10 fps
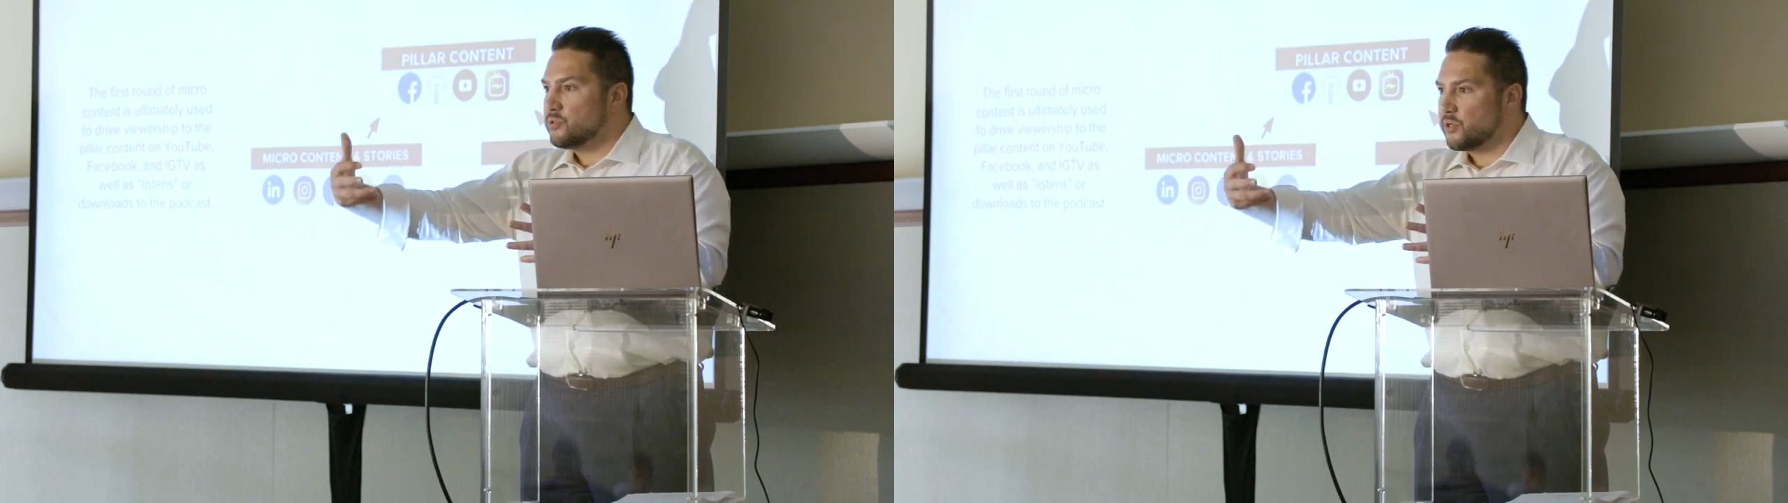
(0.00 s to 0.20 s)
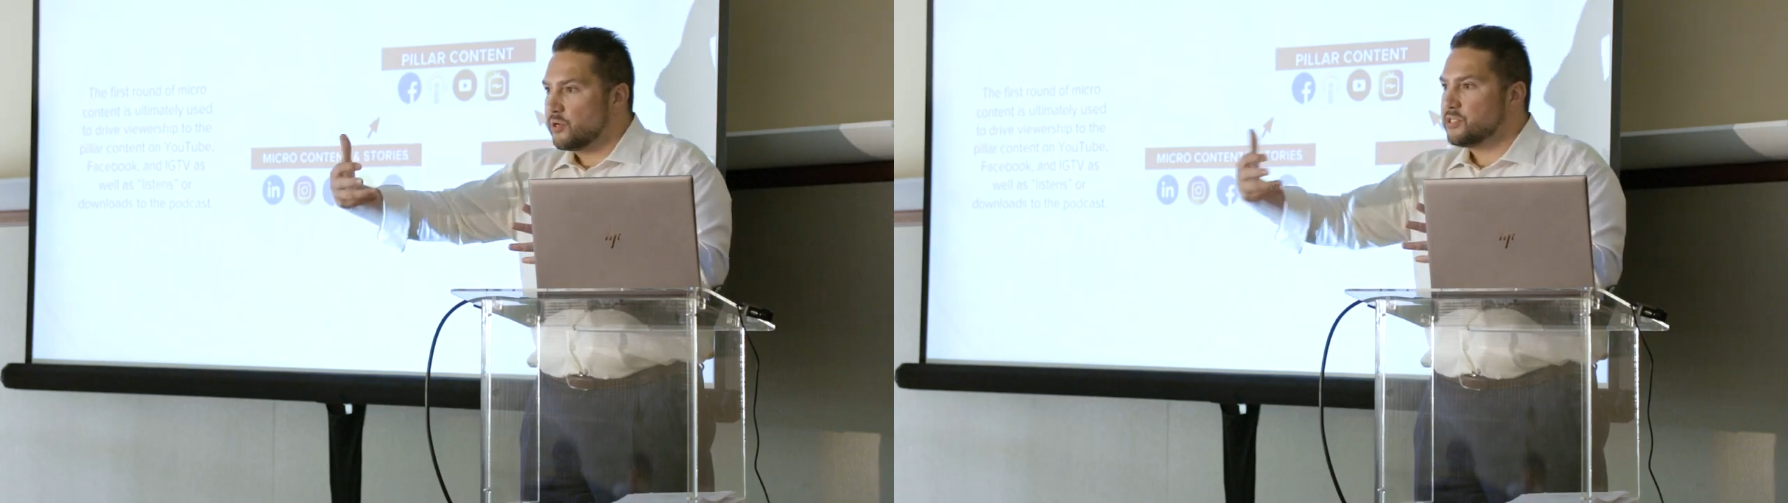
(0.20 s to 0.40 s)

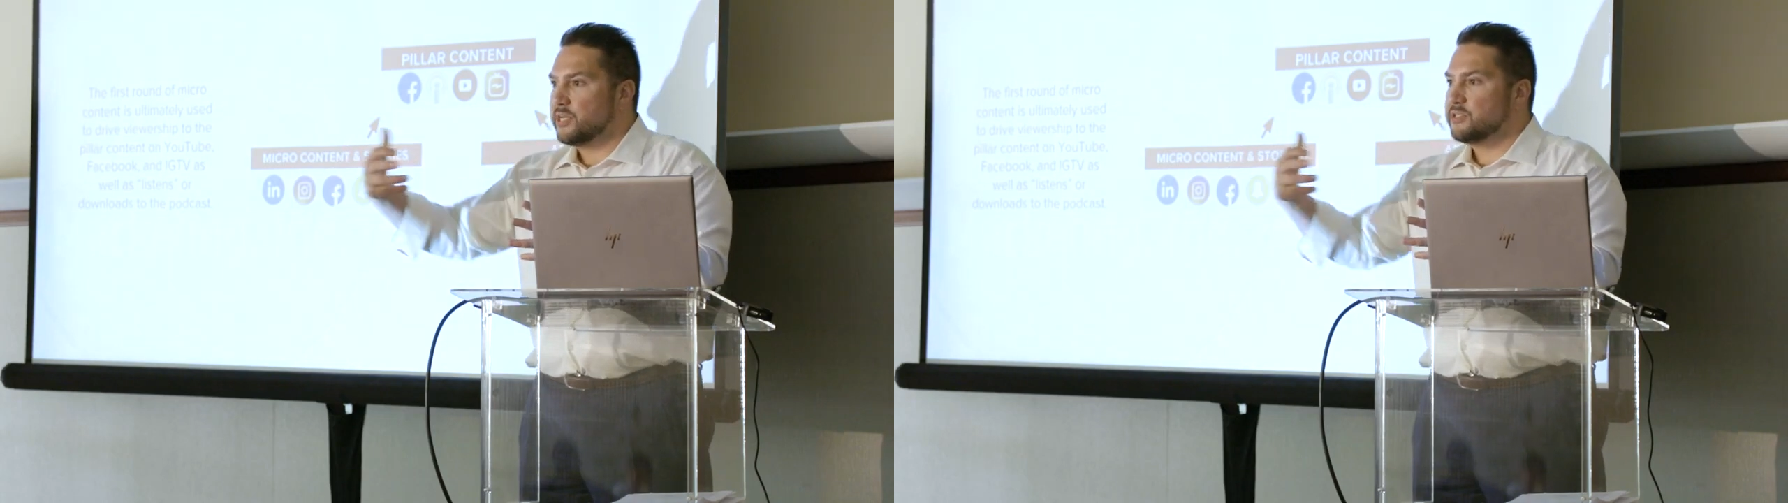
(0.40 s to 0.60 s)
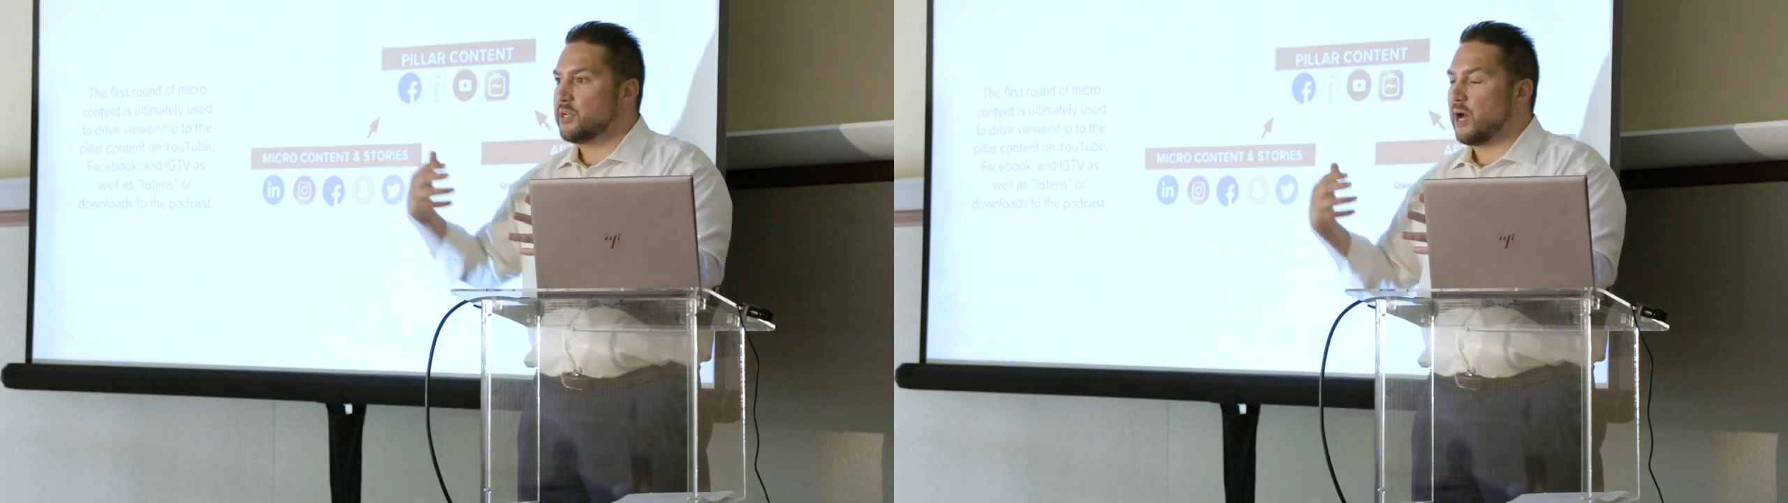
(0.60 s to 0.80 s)
search
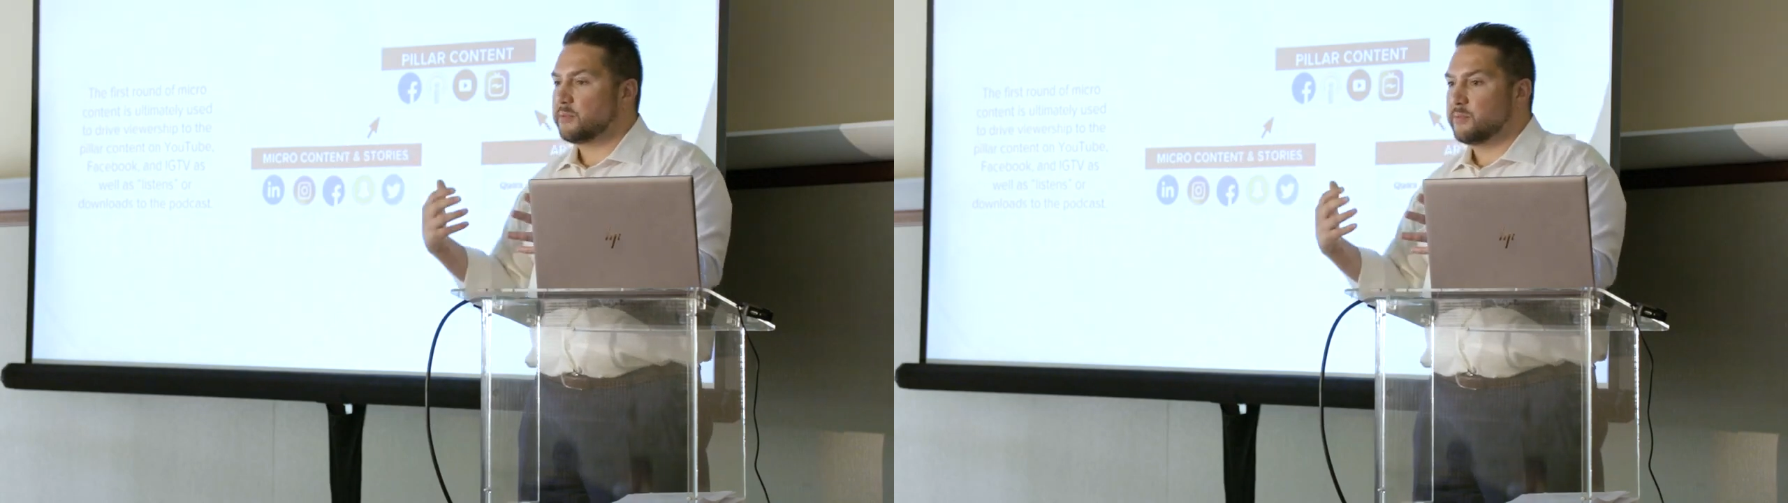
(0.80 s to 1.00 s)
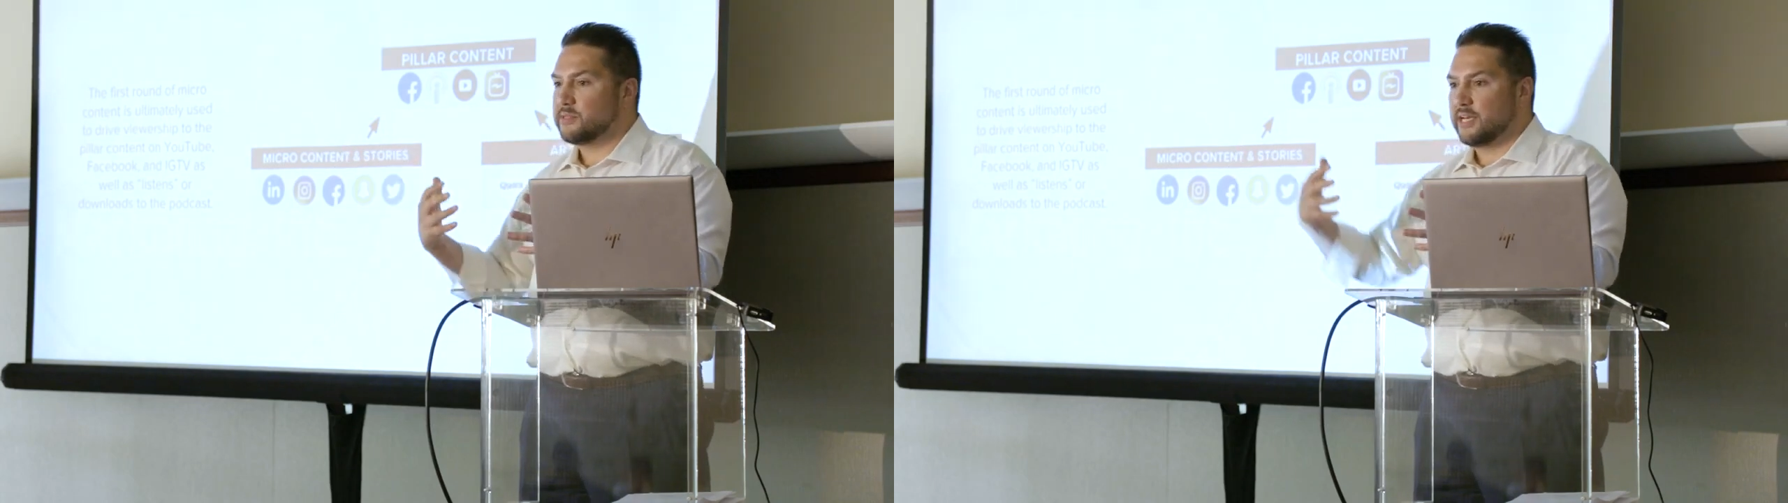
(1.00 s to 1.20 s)
engine
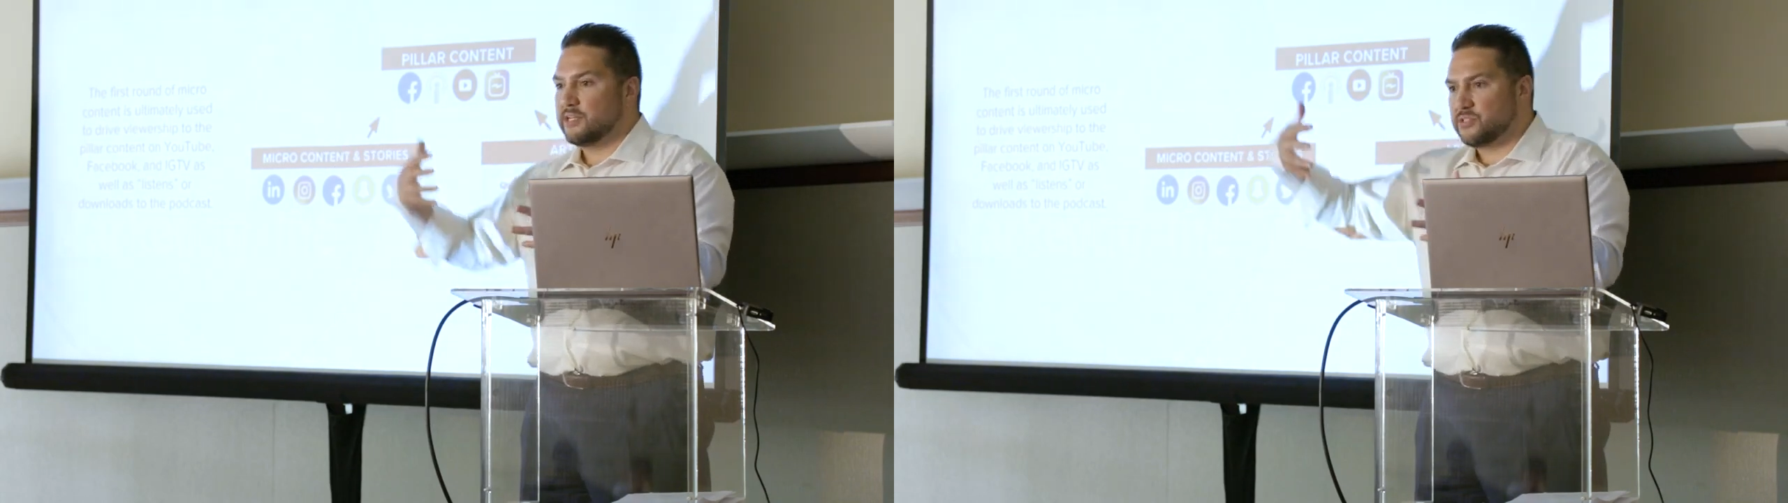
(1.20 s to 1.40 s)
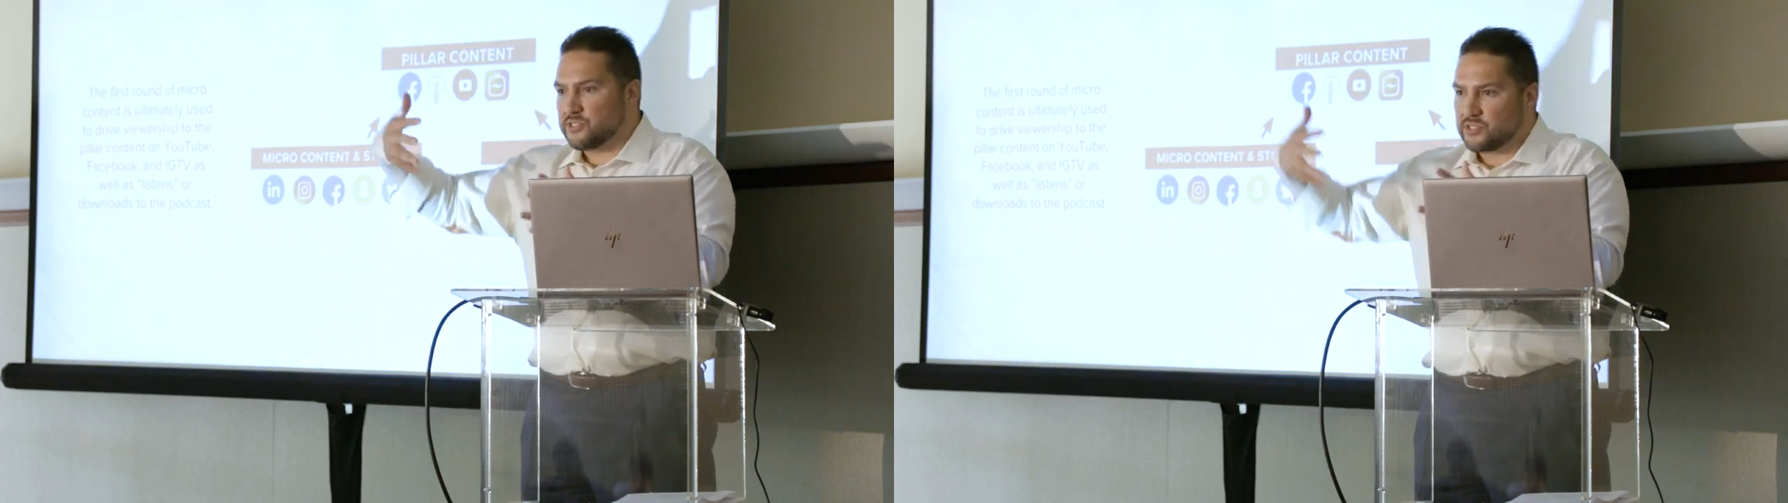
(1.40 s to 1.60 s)
optimization